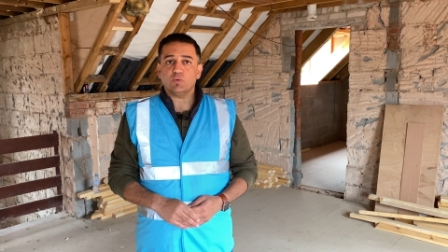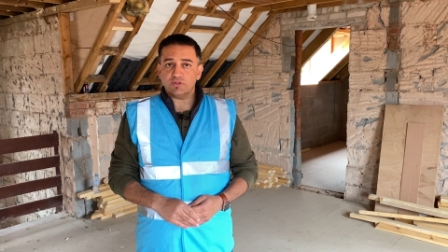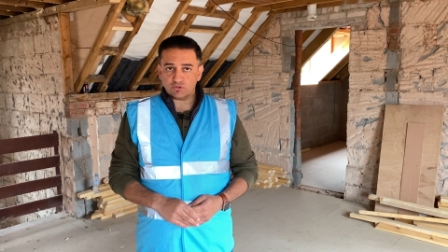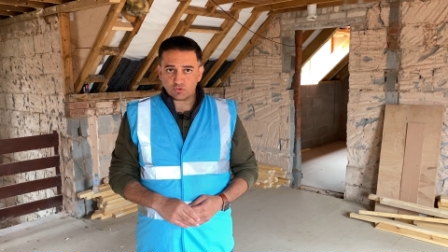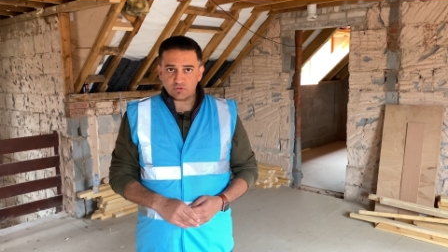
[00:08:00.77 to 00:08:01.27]
the
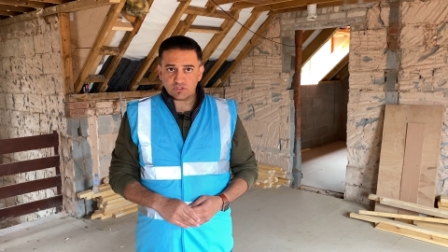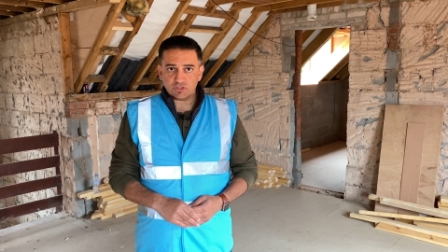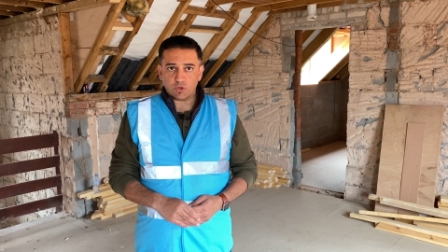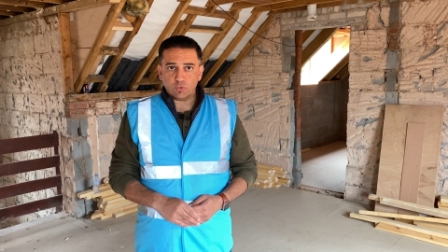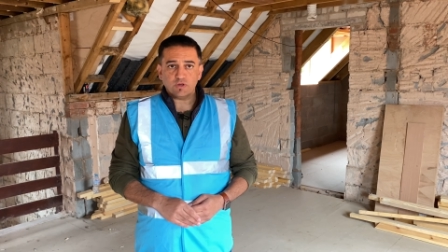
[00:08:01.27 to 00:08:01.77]
one that's already
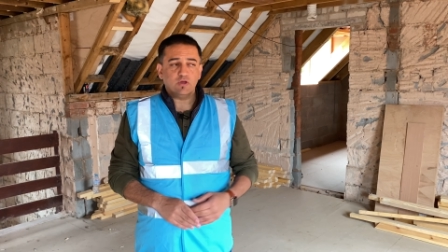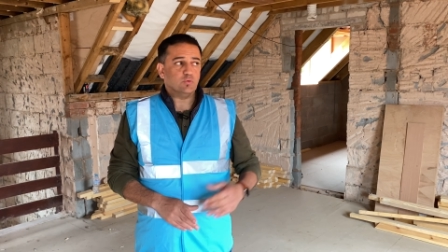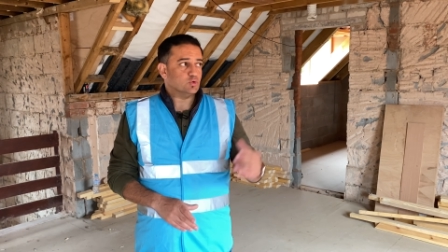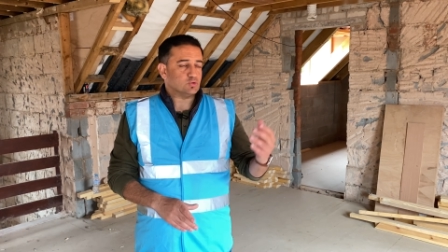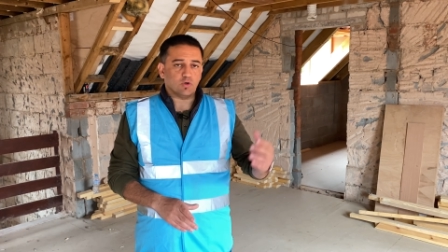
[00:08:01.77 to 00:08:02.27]
sold,
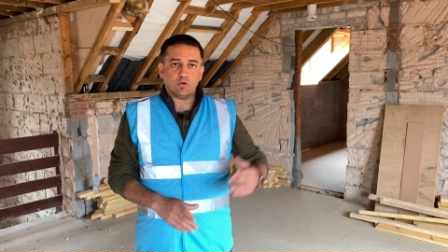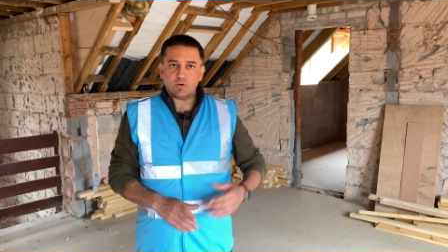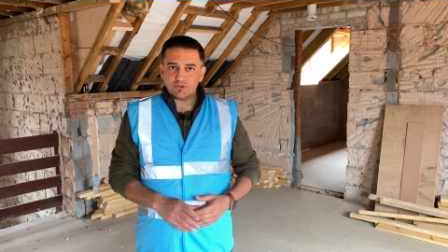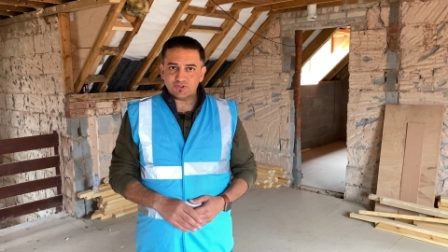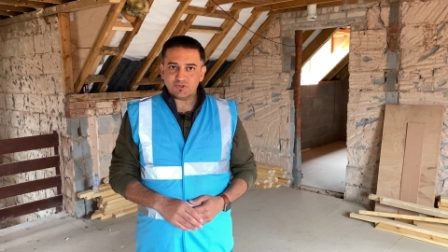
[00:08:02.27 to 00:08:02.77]
which we'll go
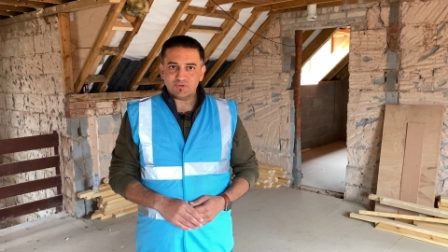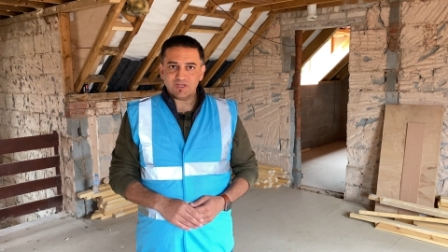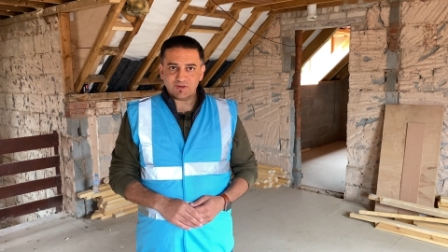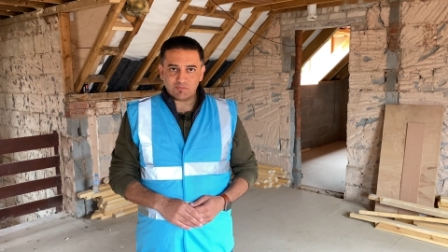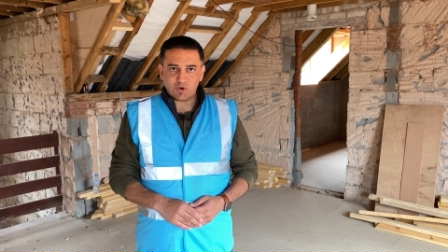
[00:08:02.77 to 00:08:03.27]
on to
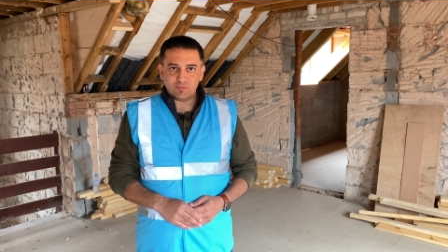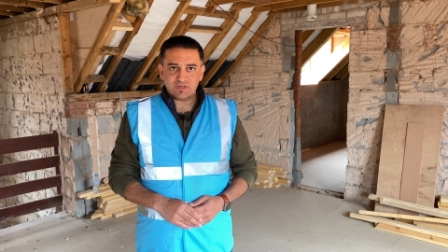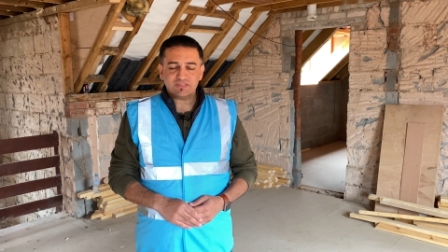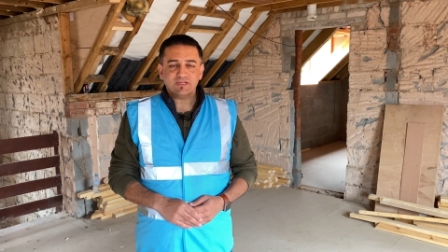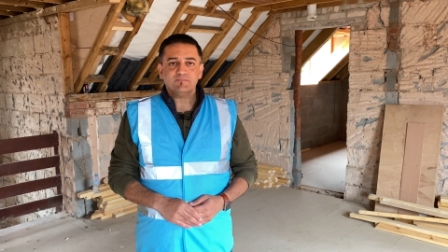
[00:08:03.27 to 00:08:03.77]
in a
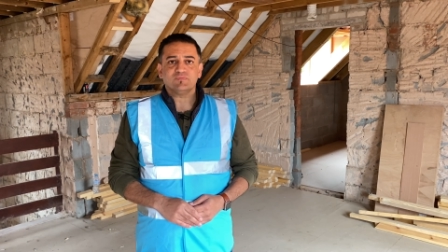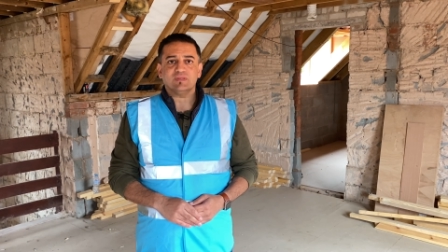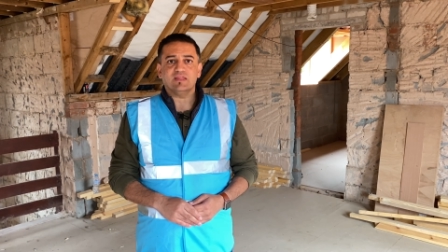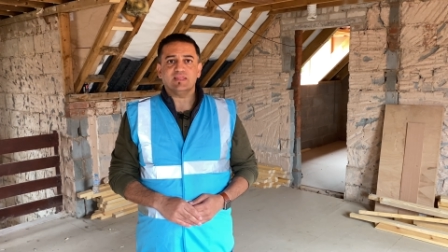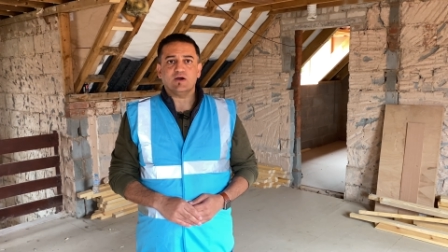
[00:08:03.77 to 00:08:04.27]
moment.
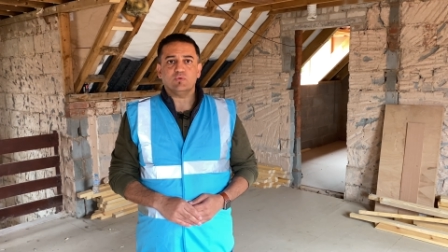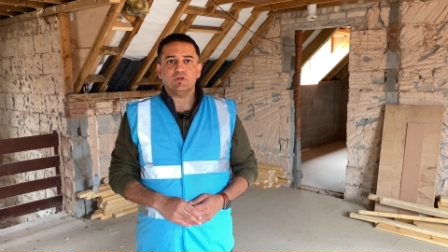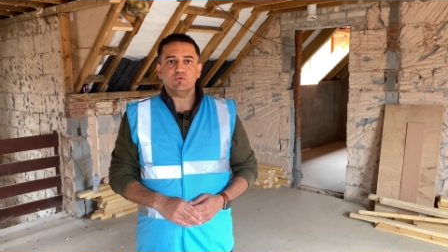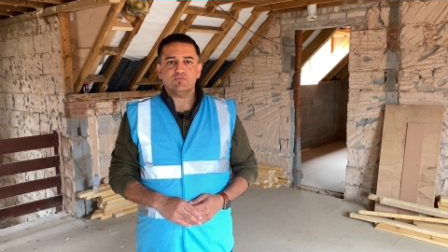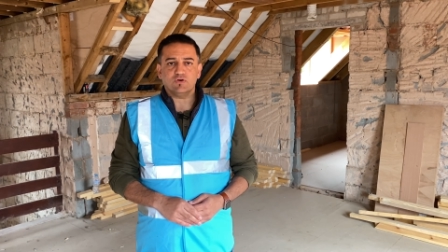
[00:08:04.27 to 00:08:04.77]
And that
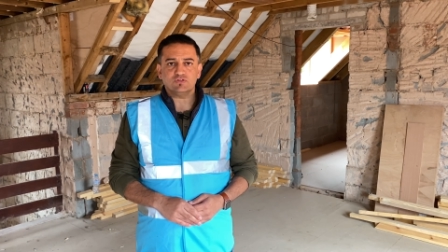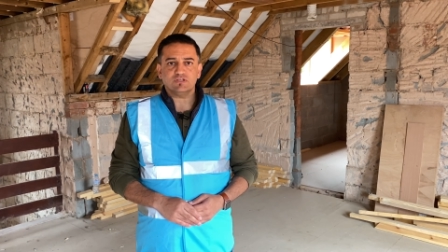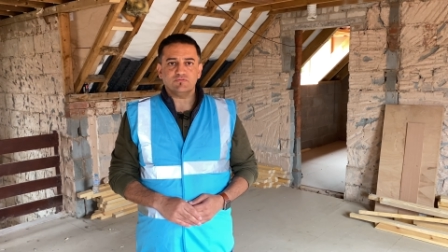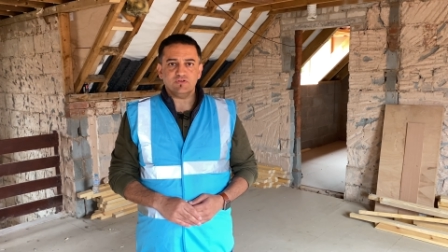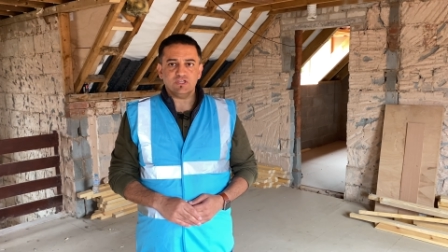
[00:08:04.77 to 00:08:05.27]
one we're
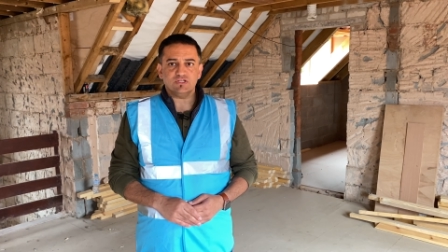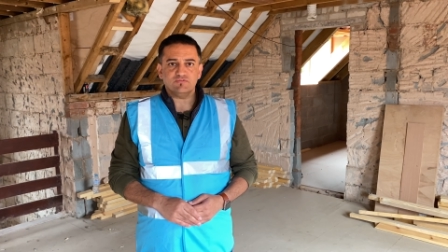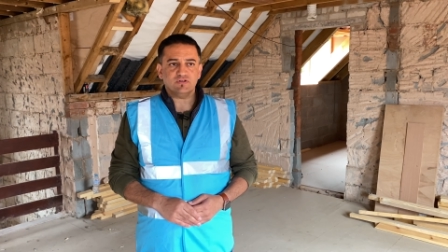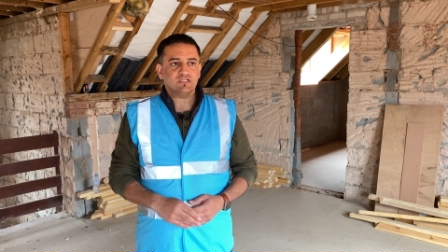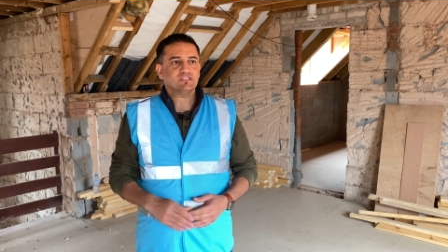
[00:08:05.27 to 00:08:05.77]
focusing on
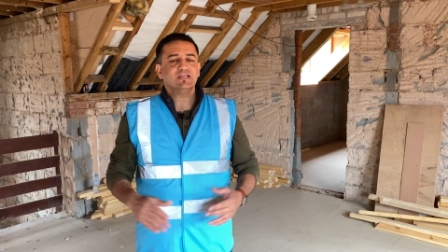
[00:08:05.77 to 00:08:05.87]
finishing first.